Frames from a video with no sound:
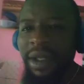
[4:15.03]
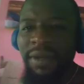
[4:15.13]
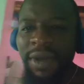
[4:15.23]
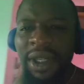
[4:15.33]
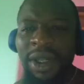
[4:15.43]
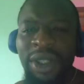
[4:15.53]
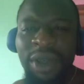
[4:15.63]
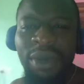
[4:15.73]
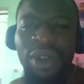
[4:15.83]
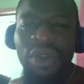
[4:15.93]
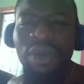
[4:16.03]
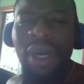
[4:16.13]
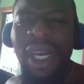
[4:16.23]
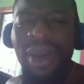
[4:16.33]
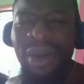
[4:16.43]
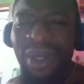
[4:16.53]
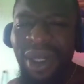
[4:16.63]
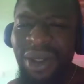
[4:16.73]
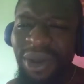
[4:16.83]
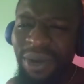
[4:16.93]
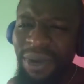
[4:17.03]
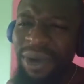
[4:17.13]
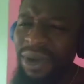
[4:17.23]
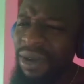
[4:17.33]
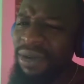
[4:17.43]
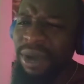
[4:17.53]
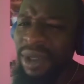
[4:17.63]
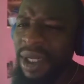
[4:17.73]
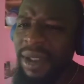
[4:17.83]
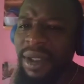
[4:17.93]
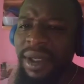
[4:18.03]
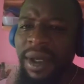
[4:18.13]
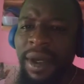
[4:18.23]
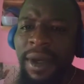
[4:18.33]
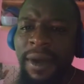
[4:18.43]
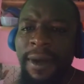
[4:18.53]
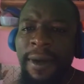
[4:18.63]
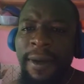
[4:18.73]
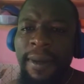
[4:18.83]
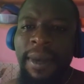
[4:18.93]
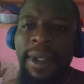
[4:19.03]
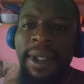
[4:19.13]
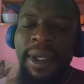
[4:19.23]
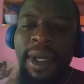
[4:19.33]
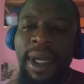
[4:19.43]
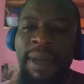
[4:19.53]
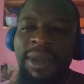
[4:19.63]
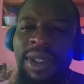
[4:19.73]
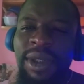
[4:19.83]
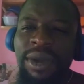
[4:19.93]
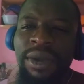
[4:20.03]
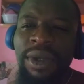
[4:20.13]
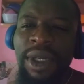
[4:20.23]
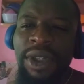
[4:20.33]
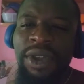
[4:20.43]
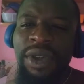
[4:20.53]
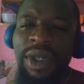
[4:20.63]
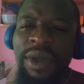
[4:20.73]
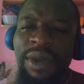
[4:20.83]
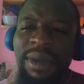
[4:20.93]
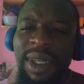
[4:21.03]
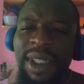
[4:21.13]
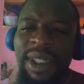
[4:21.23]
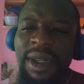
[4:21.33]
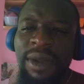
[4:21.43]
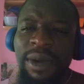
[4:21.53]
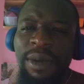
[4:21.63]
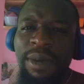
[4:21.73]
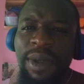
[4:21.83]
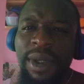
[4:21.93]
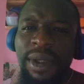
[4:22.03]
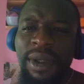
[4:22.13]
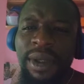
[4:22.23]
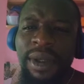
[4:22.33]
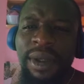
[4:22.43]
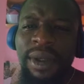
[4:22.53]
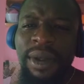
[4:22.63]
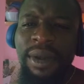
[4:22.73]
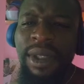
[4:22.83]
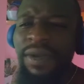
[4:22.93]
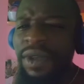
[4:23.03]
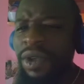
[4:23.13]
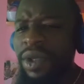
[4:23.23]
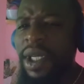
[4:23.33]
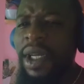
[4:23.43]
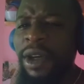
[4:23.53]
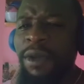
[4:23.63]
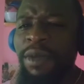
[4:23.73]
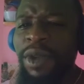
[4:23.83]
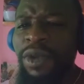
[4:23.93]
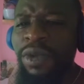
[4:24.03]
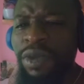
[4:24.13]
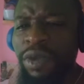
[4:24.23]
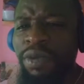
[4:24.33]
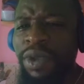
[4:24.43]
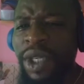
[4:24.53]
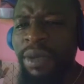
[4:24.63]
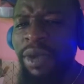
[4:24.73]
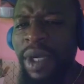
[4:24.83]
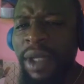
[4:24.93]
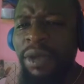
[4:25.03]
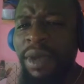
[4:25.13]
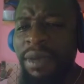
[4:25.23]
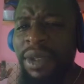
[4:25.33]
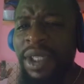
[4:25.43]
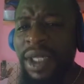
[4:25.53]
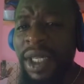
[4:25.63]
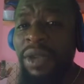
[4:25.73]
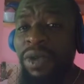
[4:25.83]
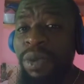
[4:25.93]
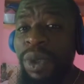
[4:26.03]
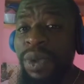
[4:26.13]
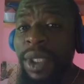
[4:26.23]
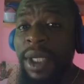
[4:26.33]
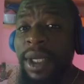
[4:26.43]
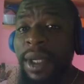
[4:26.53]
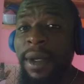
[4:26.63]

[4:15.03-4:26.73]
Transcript: the financial means to buy all that stuff, I would have done that. But I'm still really struggling with my startup, and these videos can help me to shed more light on my business. I do music.